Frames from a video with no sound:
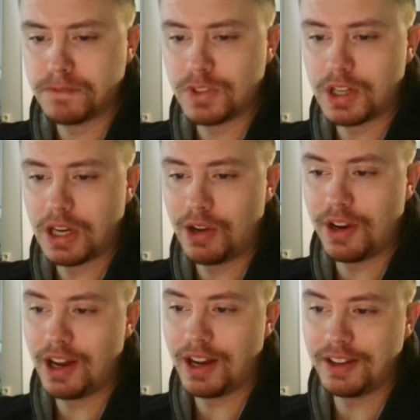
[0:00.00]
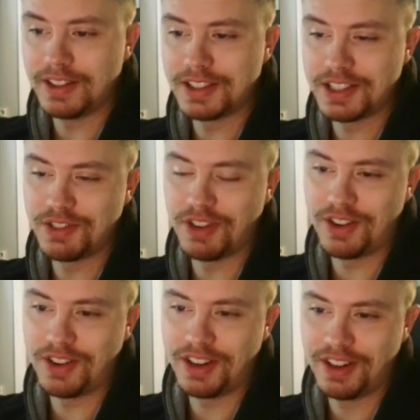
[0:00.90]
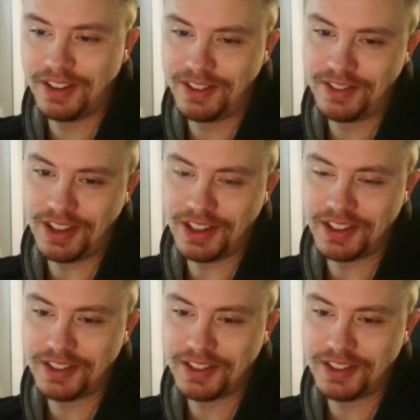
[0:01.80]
Cloud9, this is very like...